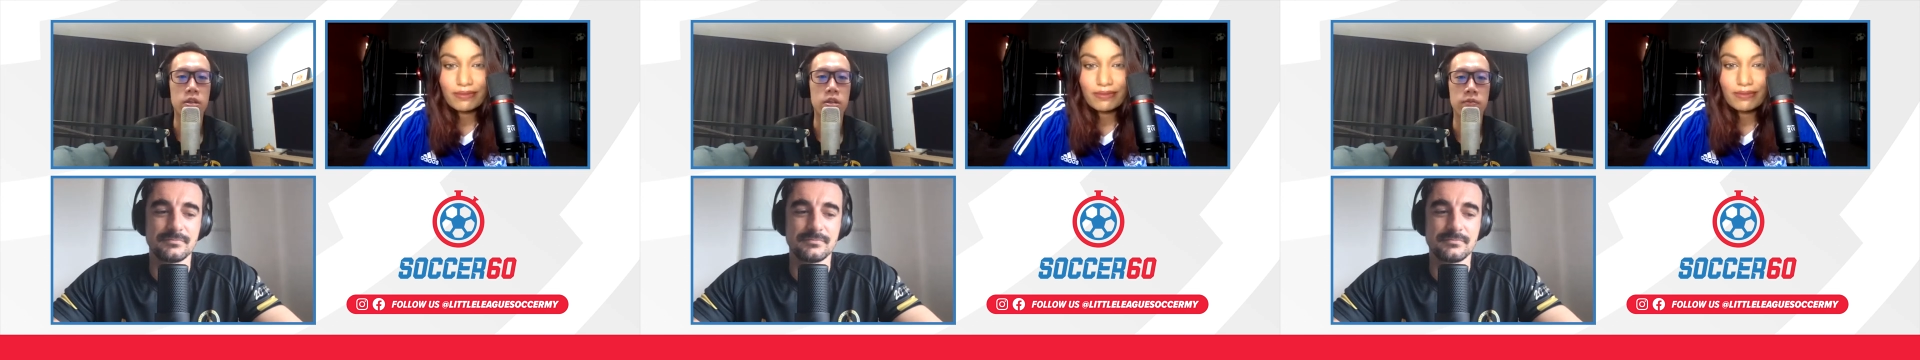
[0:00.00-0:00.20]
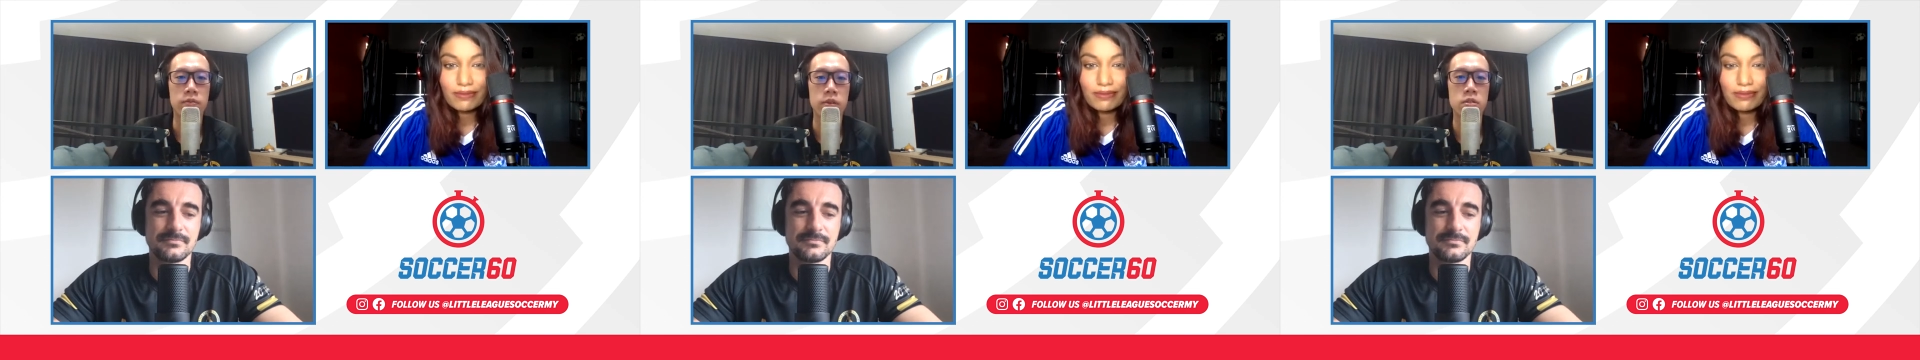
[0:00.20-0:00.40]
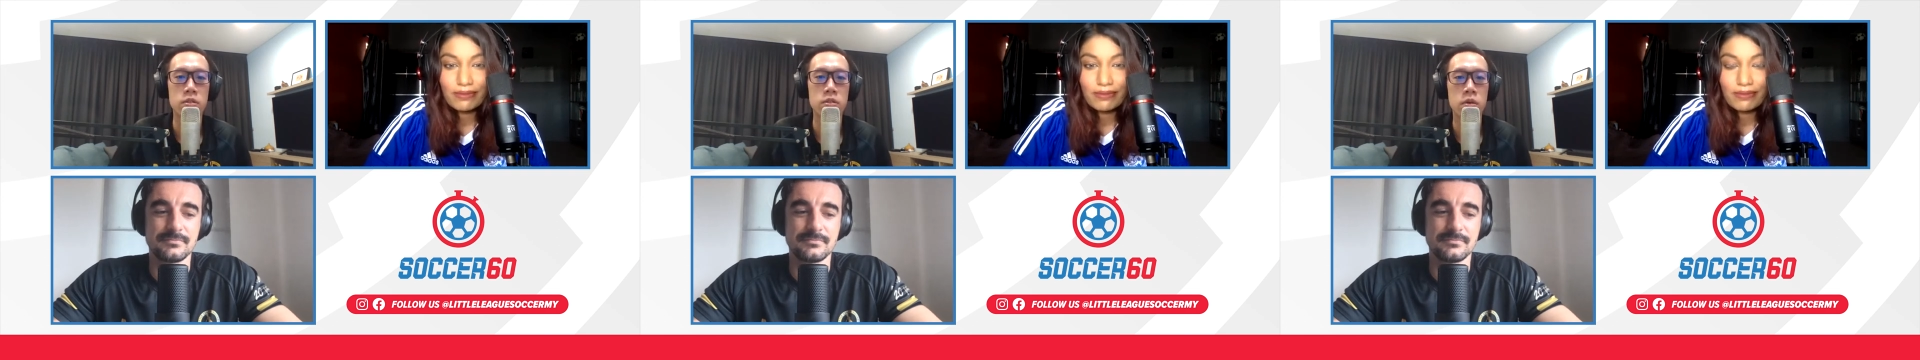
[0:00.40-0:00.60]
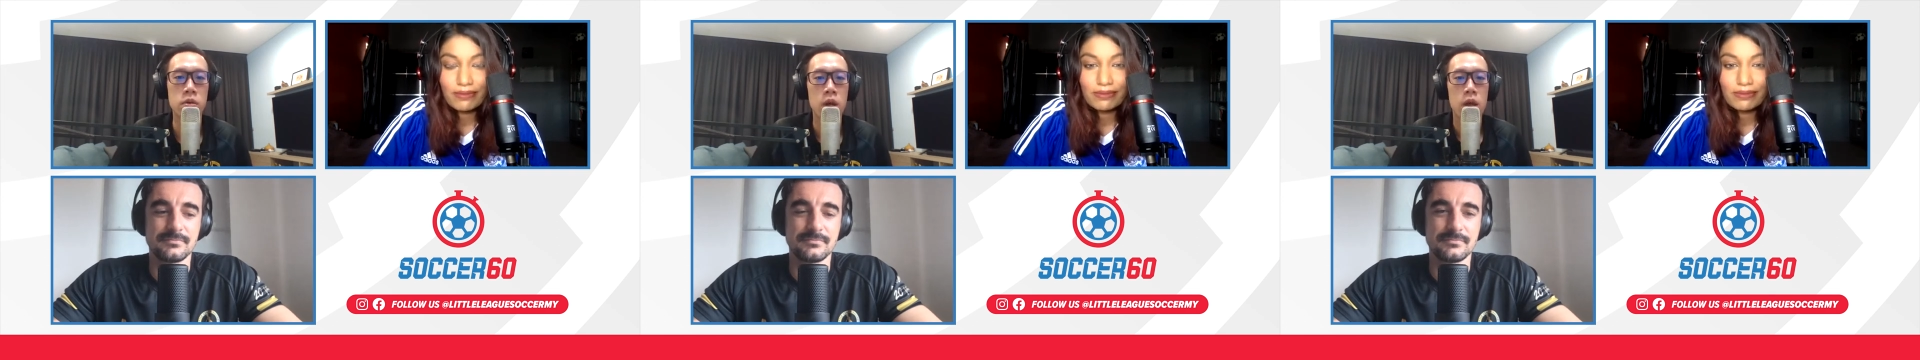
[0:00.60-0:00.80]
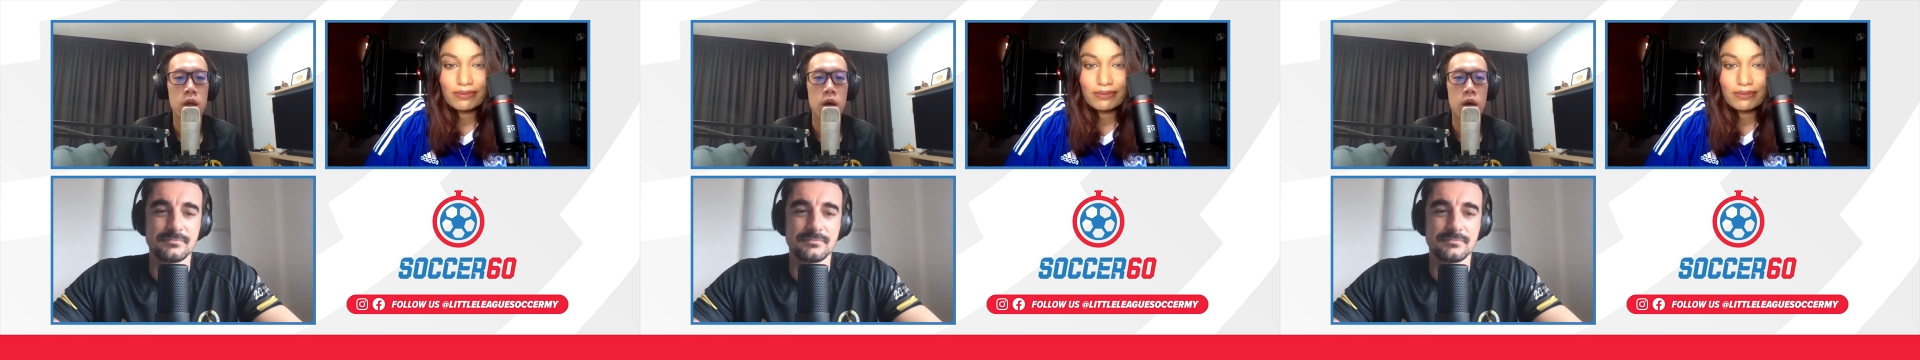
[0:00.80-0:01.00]
Speaker 1: your question, Vishnu.
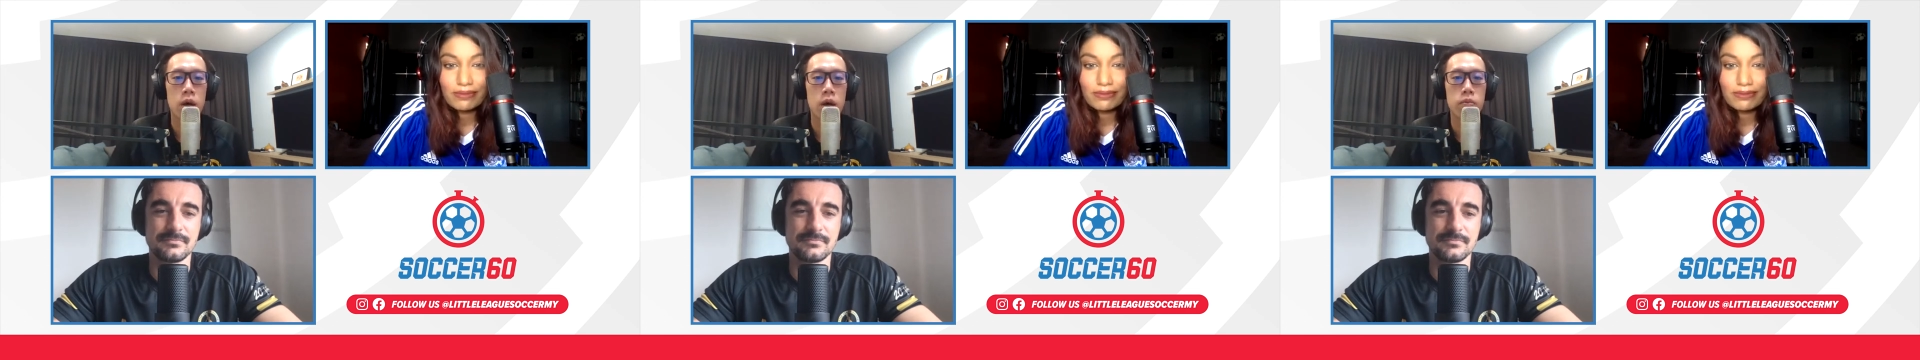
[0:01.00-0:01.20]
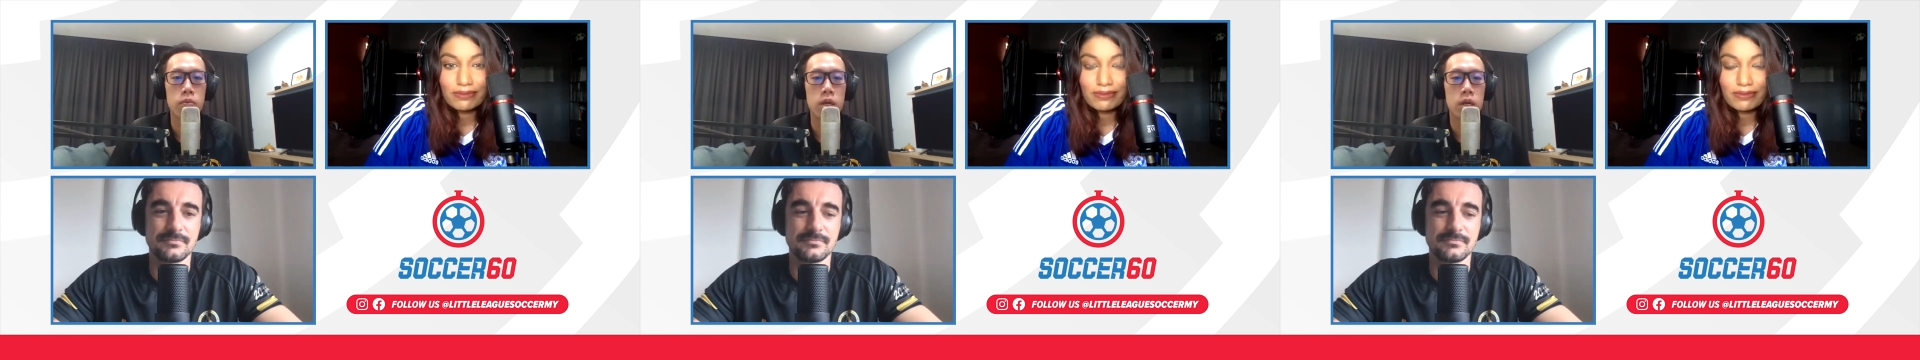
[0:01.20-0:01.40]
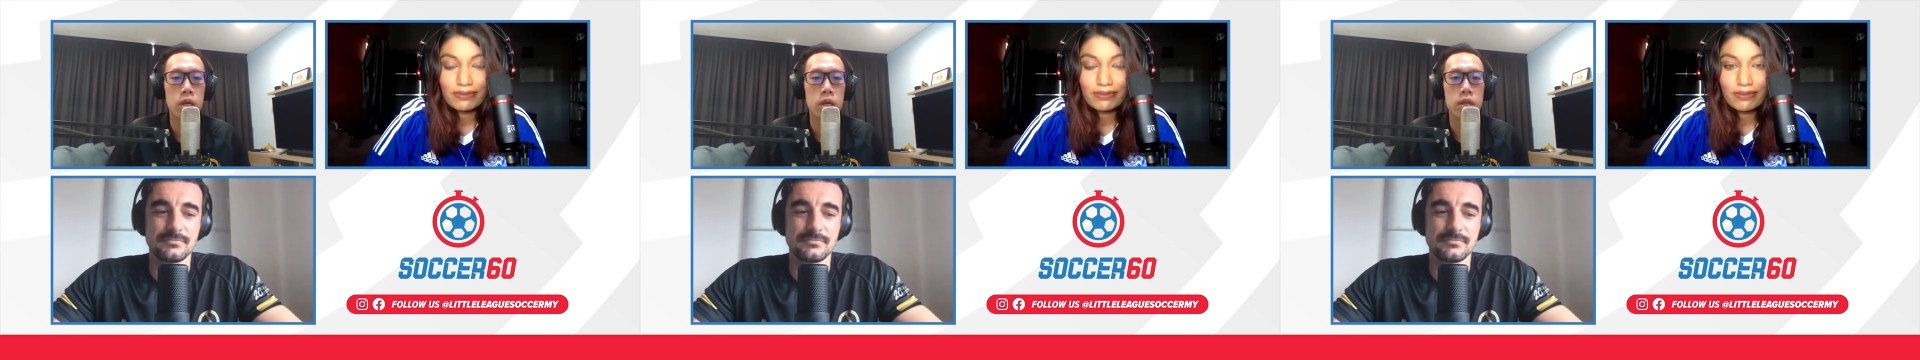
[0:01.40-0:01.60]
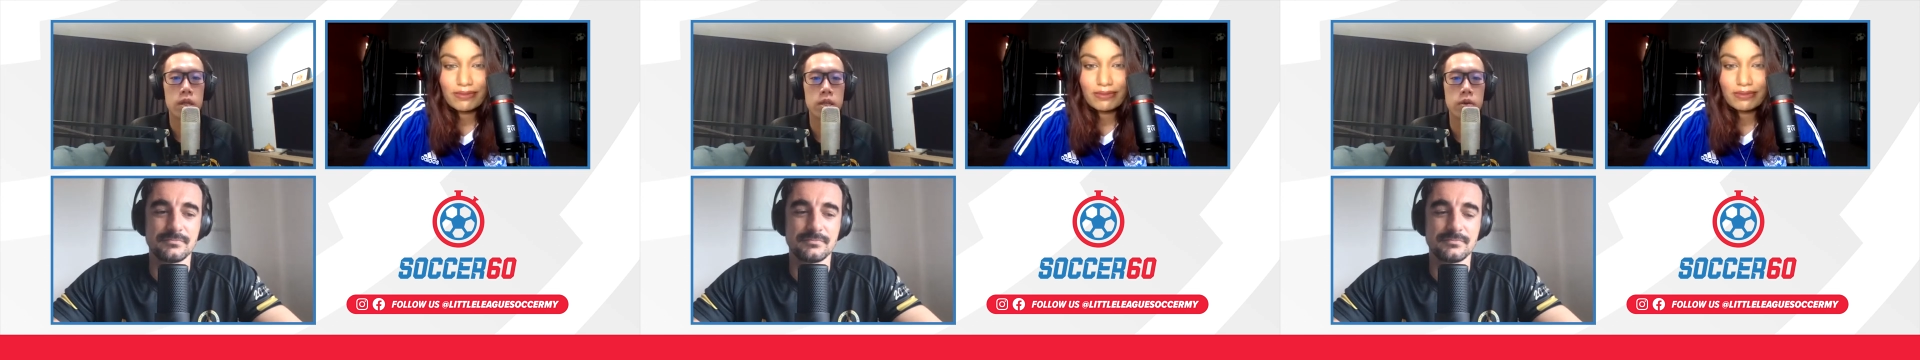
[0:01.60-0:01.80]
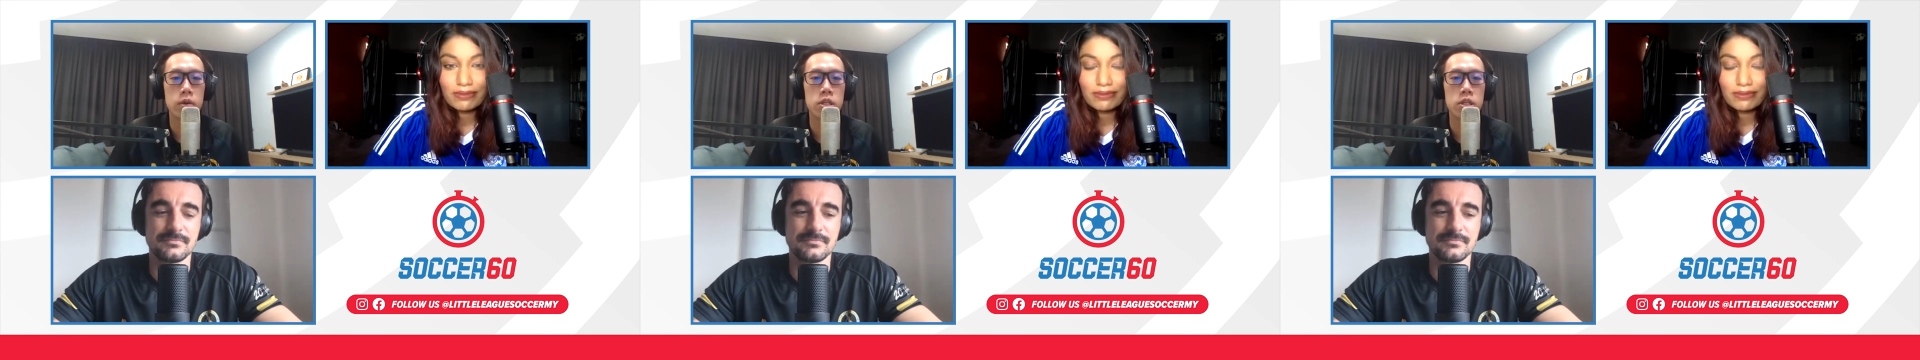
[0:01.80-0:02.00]
Next